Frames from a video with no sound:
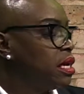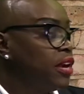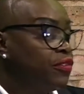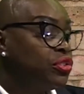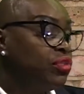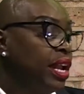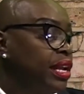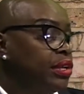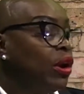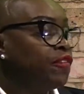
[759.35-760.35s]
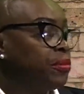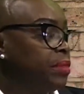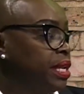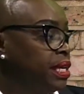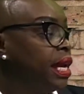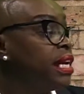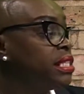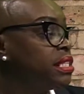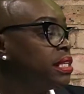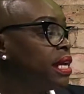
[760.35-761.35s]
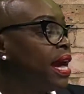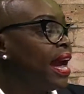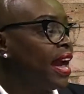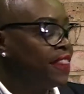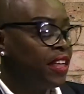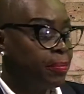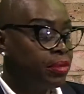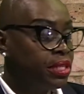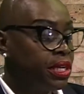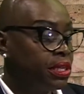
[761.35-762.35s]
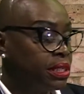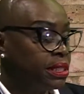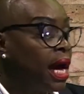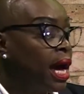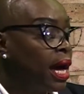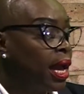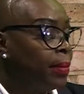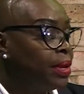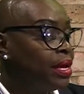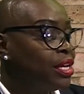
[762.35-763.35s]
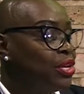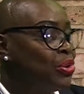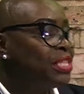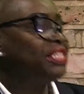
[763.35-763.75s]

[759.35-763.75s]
If you try to get off the medication at that particular time, you can